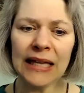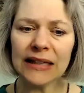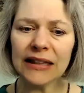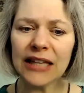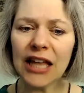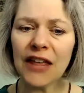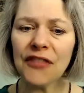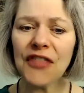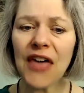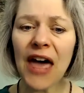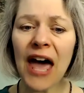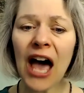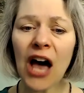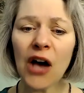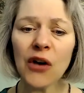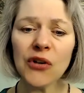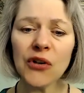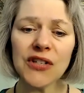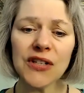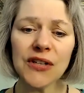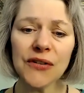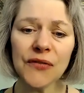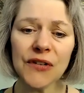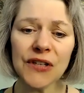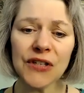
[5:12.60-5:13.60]
Let the
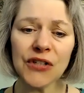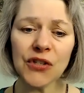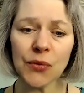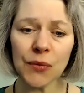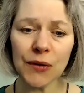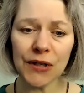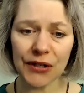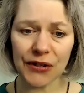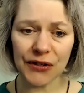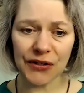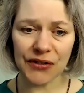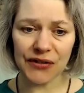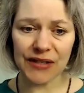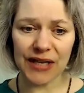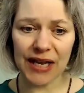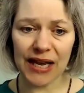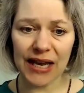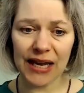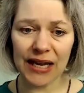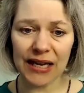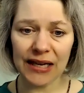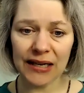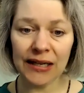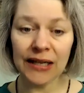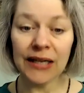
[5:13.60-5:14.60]
house of Israel
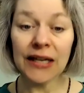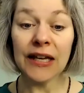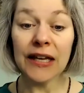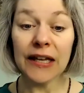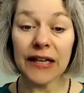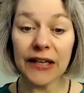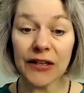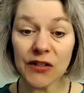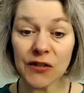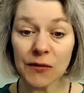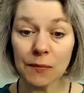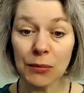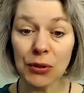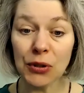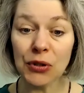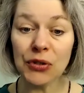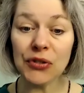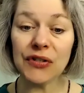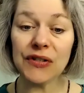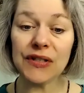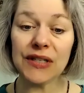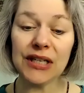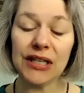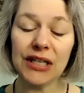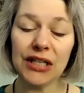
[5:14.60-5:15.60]
say, His
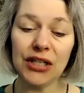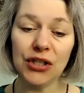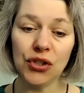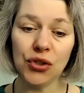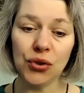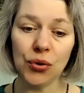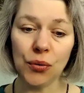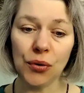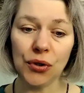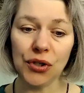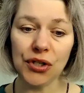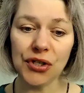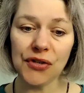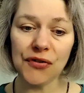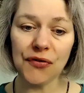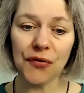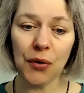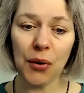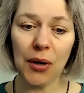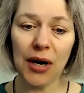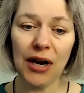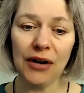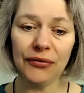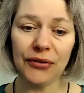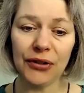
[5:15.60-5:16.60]
mercy endures
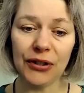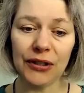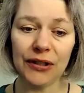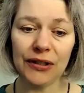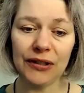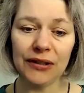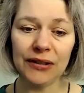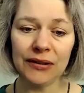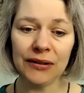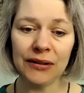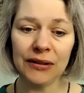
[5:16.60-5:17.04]
forever.